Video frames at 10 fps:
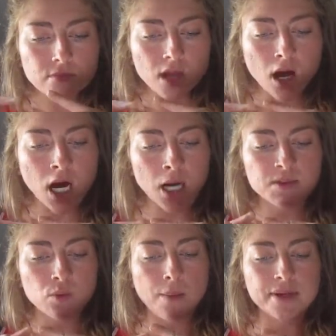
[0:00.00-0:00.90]

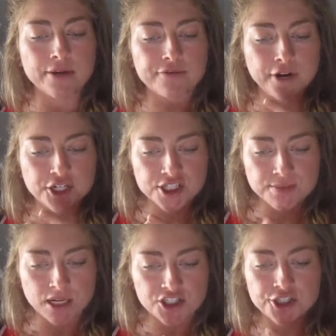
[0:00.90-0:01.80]
Swapping out French's
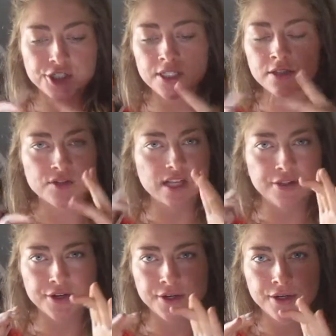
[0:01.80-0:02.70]
mustard and those
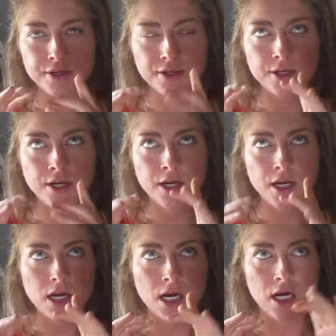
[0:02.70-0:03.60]
other
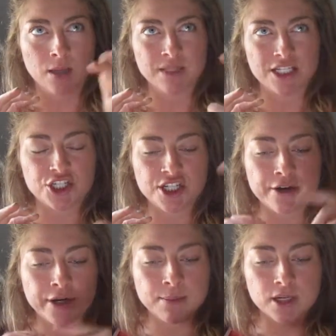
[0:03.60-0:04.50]
like
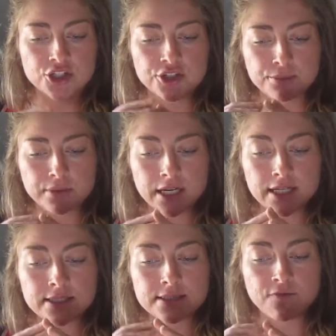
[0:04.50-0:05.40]
generic mustard
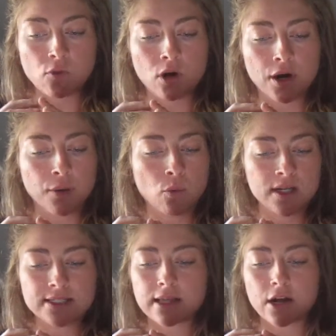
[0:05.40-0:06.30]
brands for
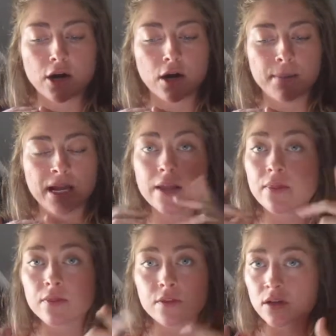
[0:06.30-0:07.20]
ones that are made
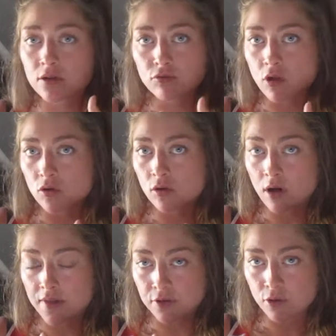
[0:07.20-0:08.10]
at
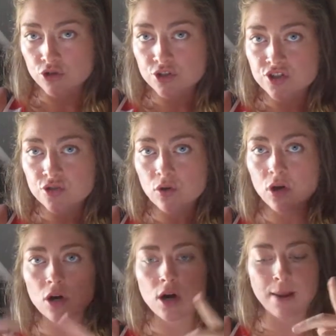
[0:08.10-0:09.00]
the grocery
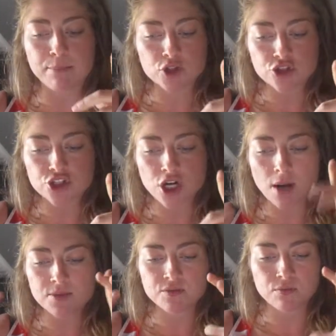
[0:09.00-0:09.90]
store, at butcher
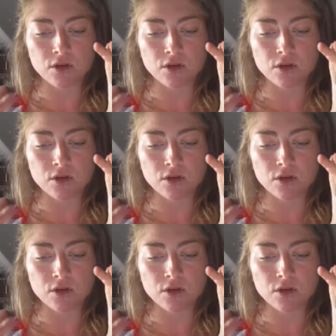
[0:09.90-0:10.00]
shops.